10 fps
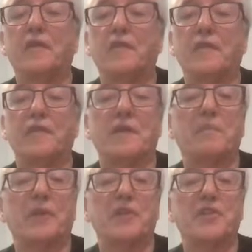
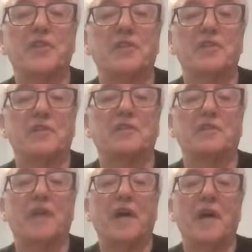+50 years of
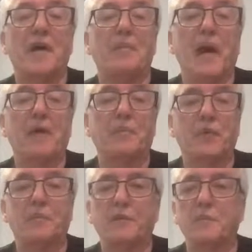back
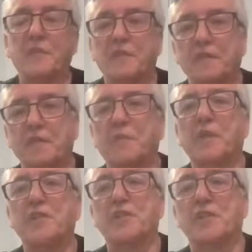problems,
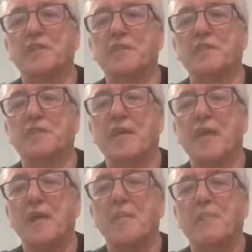+50 years of
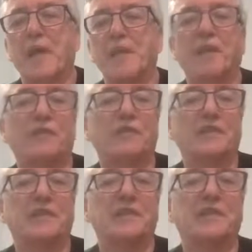bending over
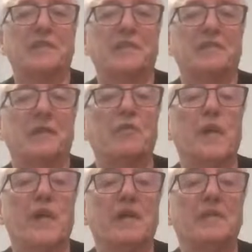the railway.